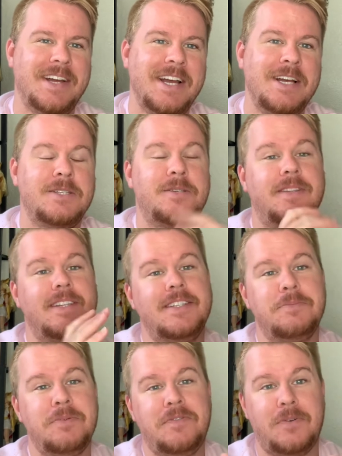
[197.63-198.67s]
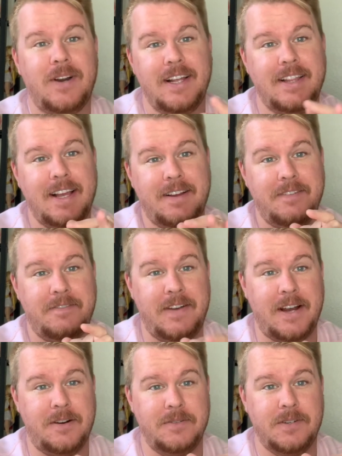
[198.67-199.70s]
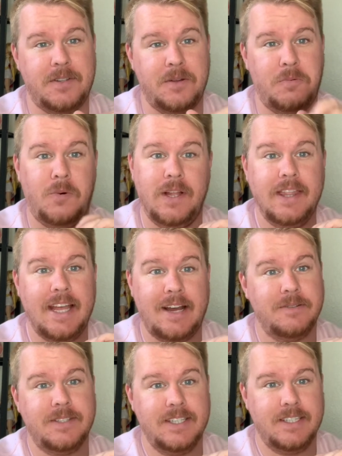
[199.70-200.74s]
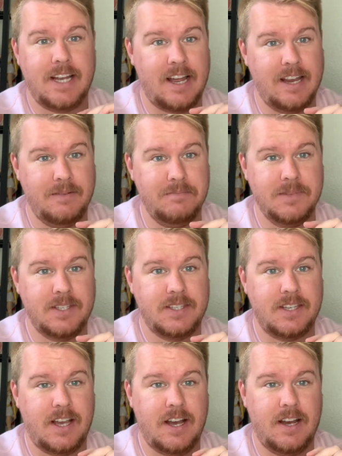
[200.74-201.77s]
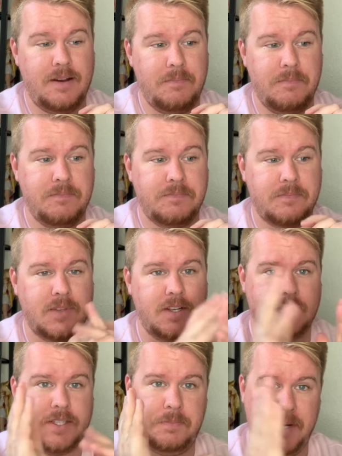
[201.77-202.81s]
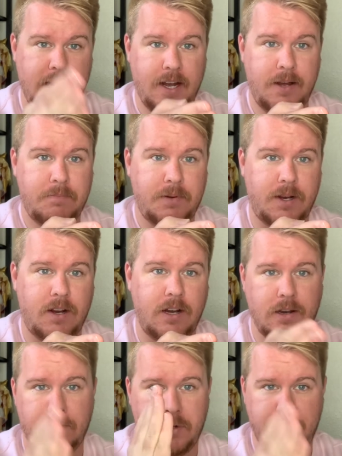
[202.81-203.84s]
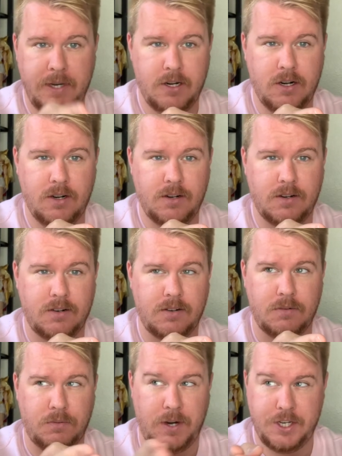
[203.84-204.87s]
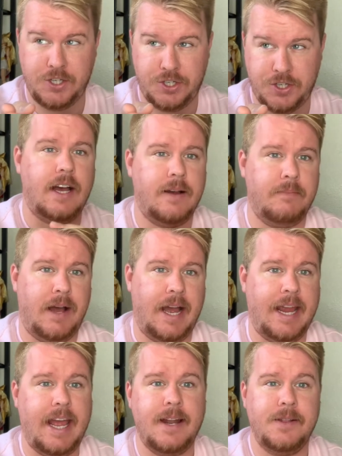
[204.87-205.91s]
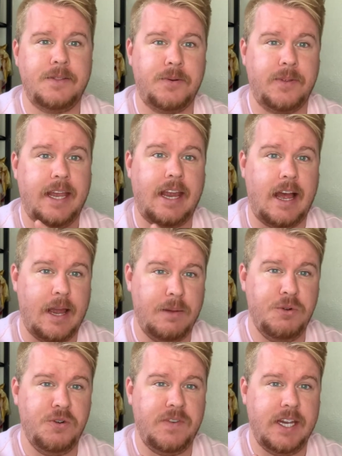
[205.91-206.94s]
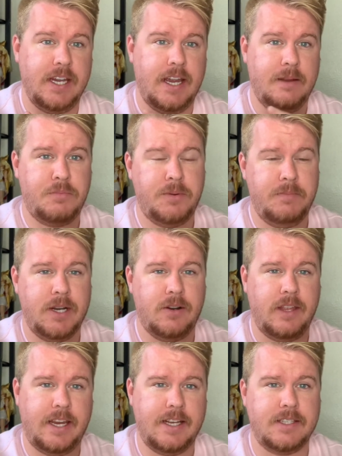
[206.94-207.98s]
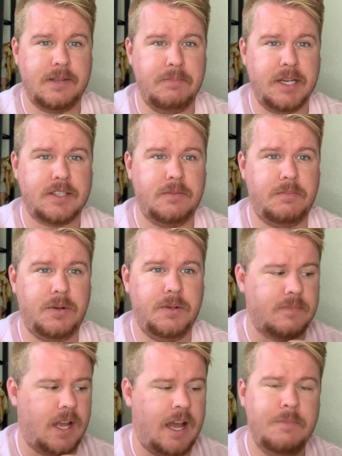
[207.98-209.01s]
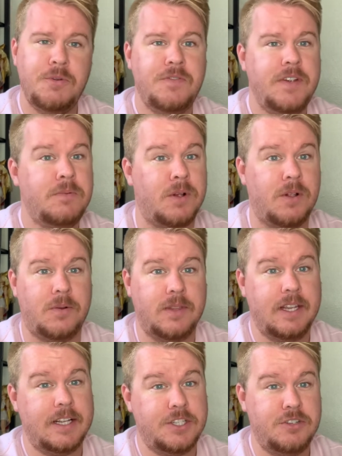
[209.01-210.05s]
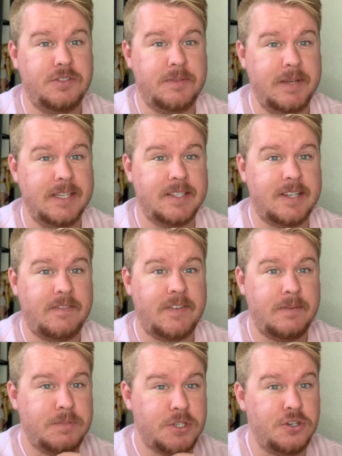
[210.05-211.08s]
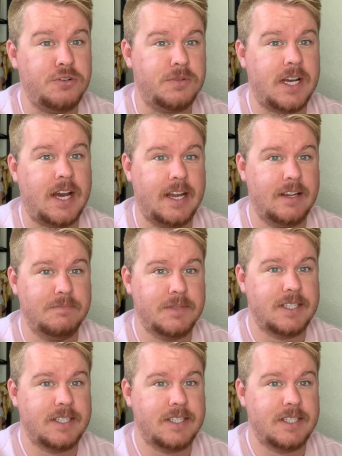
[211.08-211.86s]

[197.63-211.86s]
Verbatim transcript: So this is before I found the 1,000 times speed up on Premiere Rush. I edit through like iMovie and Premiere, like it's a mix of both. iMovie will only let you speed stuff up 2 times,